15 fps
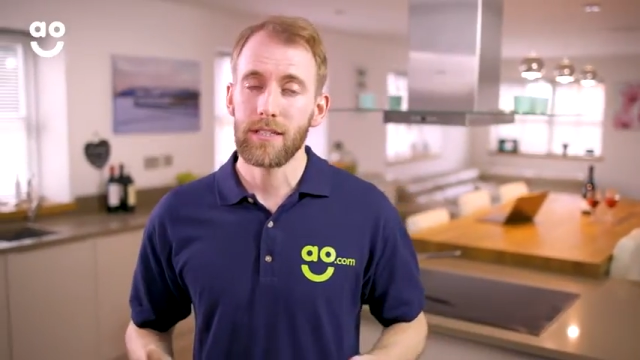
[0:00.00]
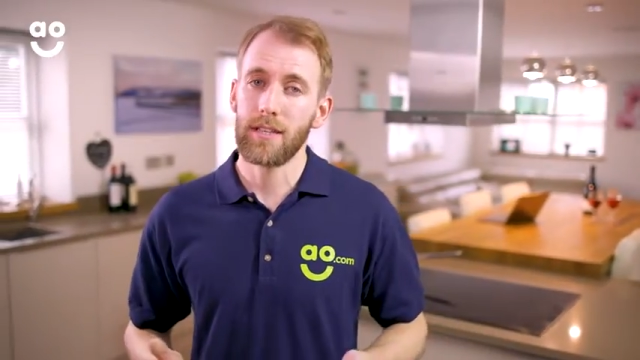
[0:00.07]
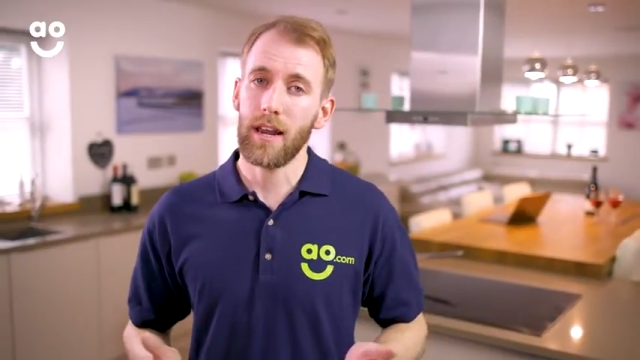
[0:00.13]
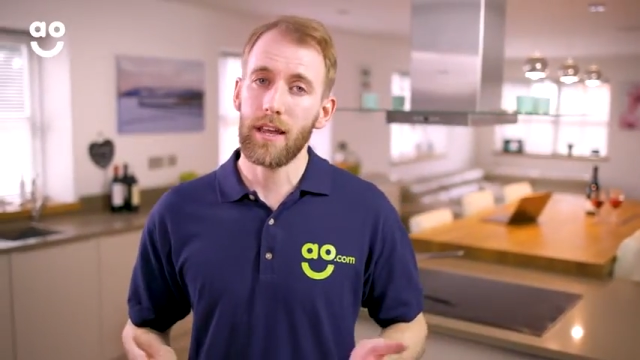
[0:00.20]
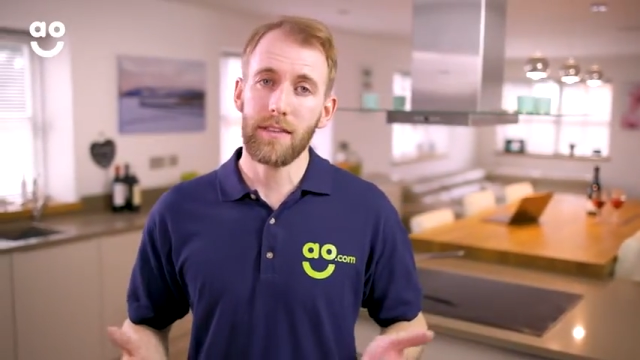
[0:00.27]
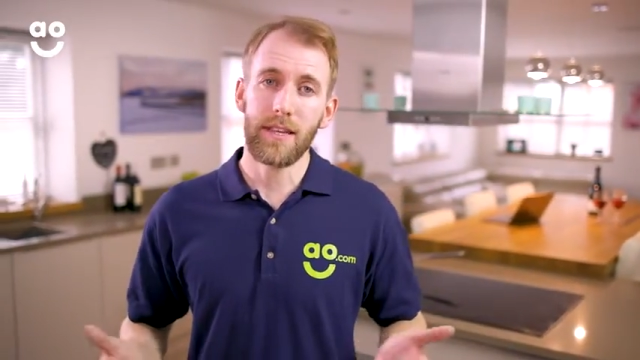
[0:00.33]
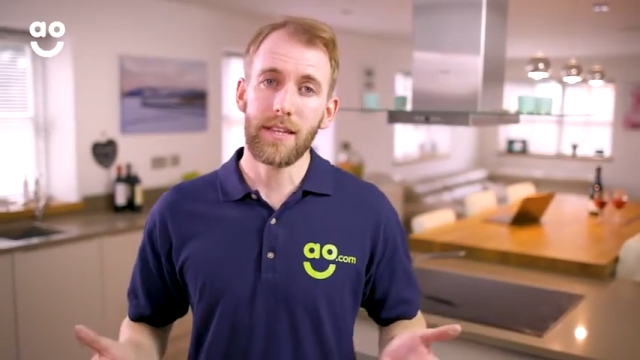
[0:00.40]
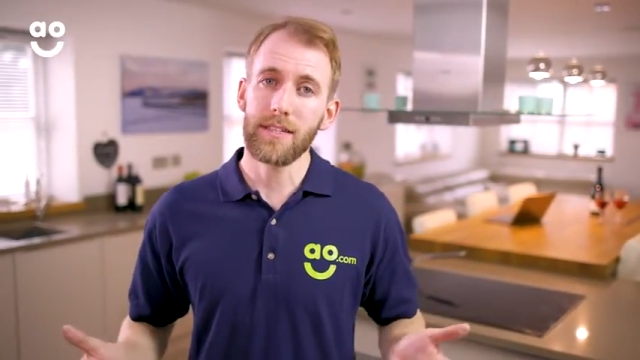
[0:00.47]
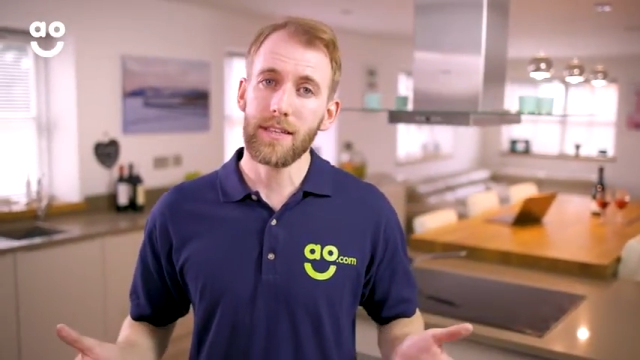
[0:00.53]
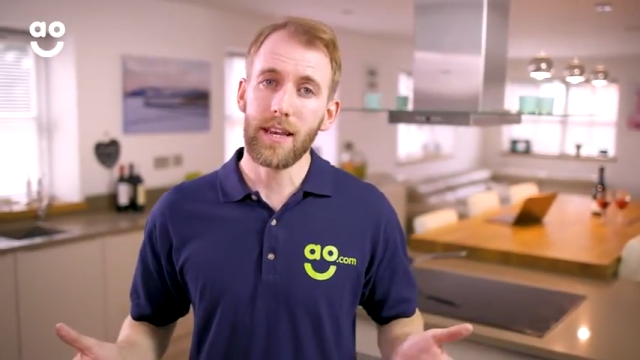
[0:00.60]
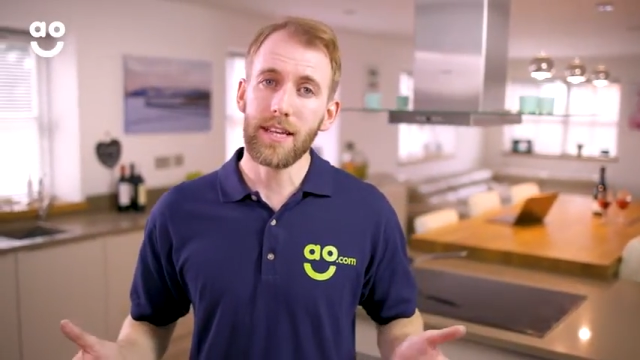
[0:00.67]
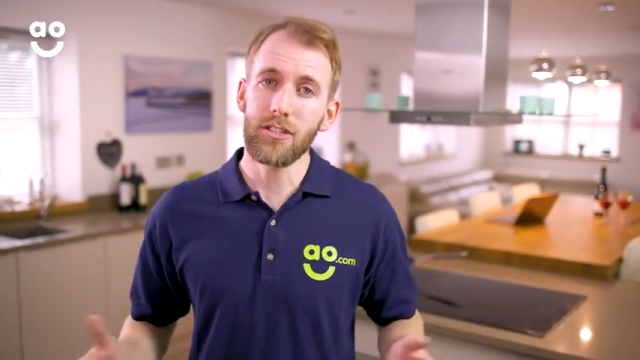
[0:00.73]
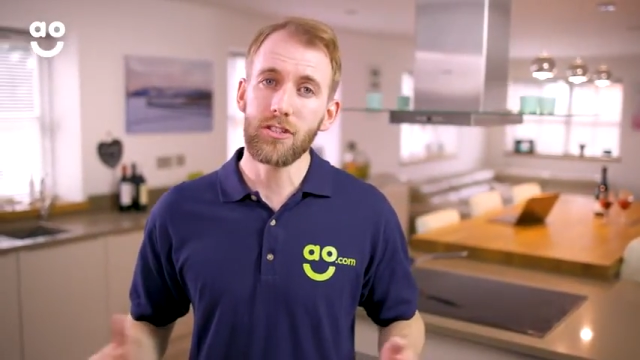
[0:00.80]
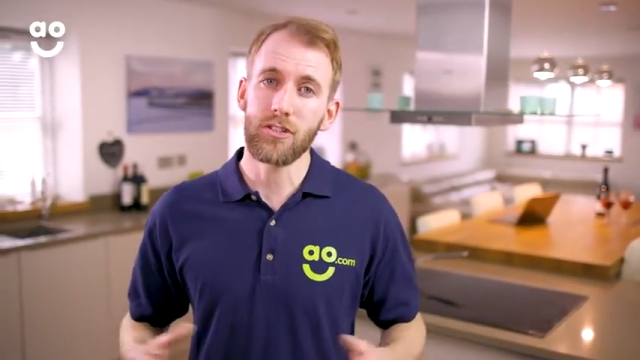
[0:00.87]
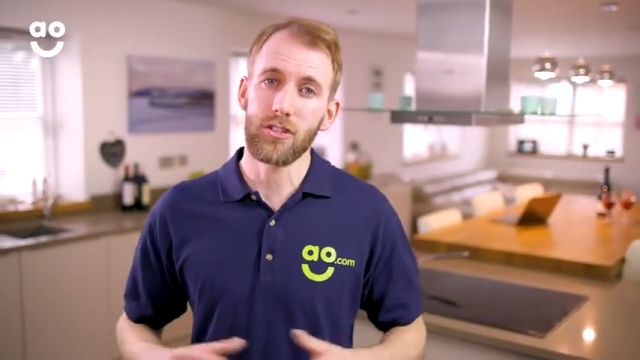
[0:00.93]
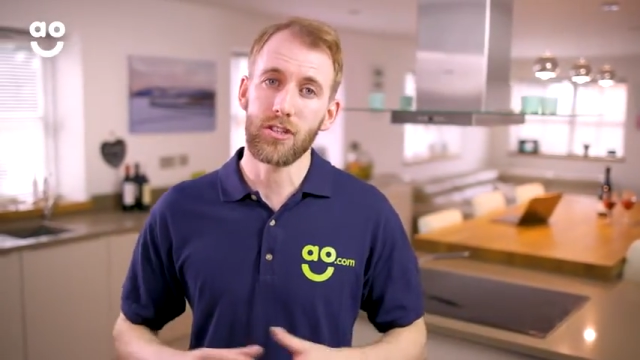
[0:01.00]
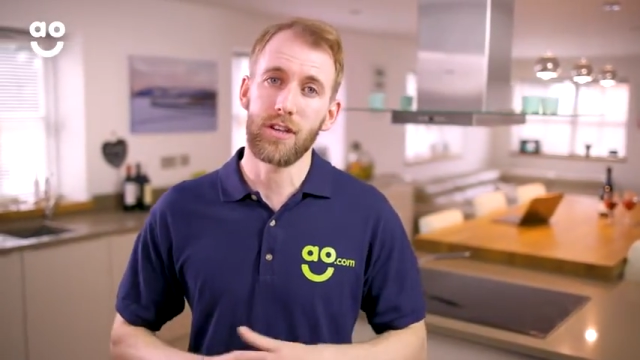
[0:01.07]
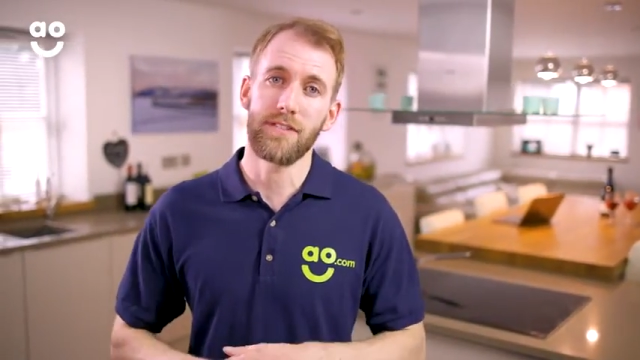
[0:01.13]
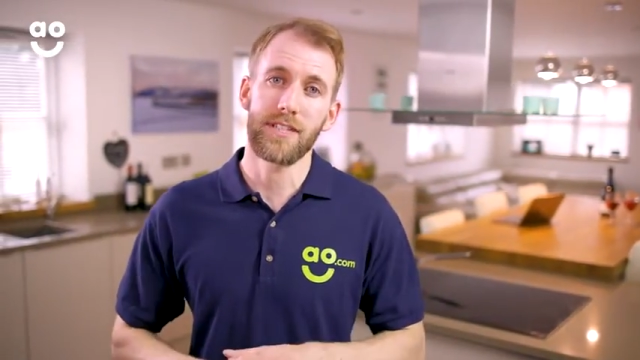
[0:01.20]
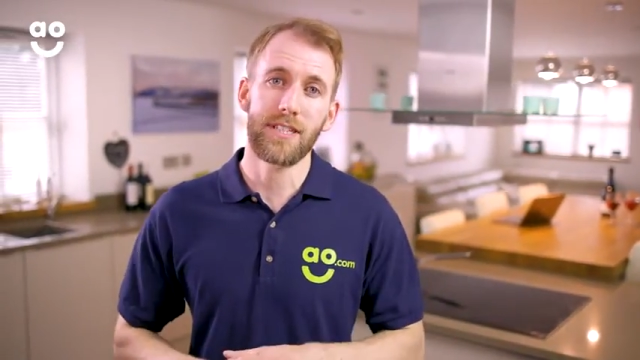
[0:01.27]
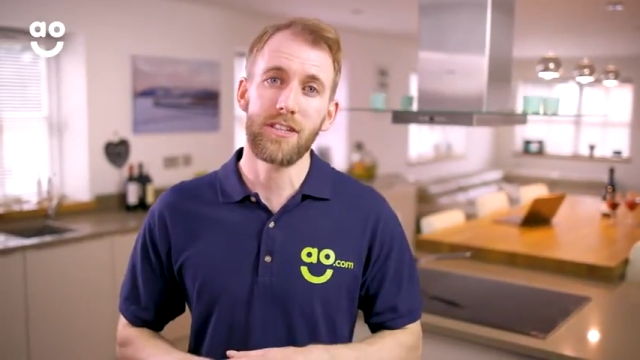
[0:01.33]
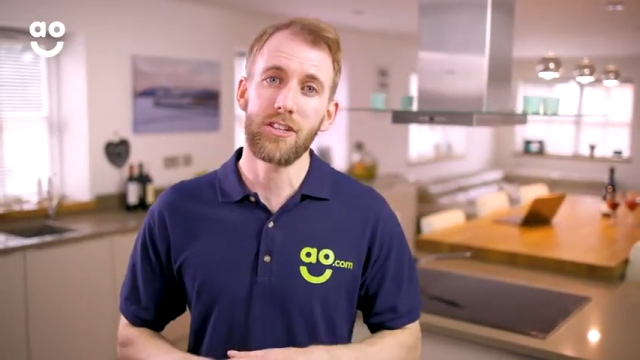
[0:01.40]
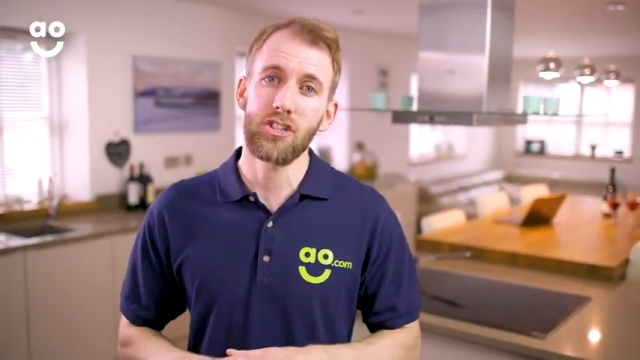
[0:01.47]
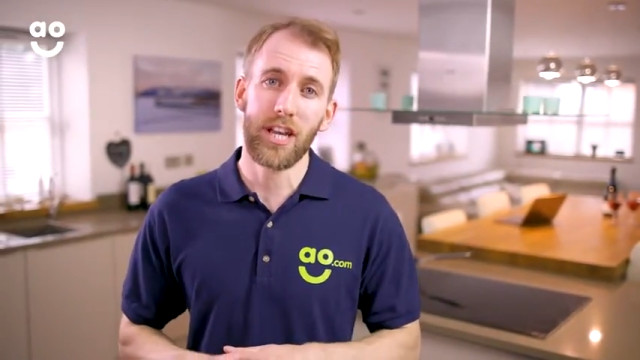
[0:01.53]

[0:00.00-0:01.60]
select the installation service at the